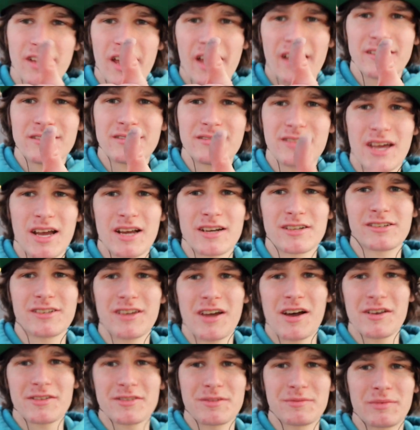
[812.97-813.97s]
that's actually
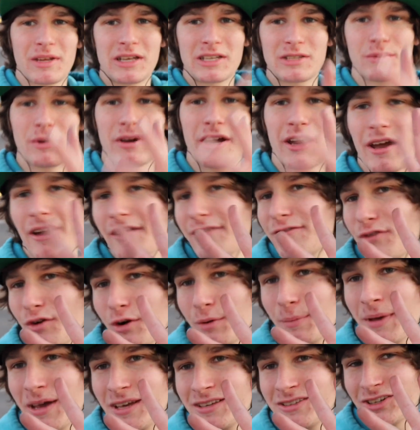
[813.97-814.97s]
awesome. That's why I have four
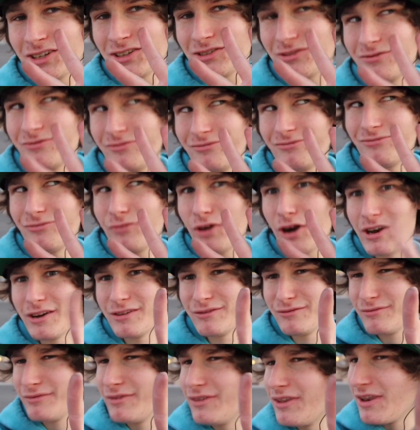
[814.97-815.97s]
pegs on right
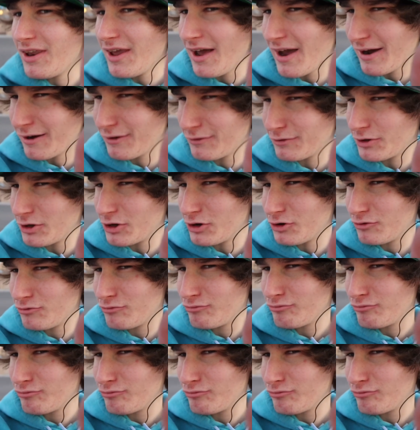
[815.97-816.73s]
now though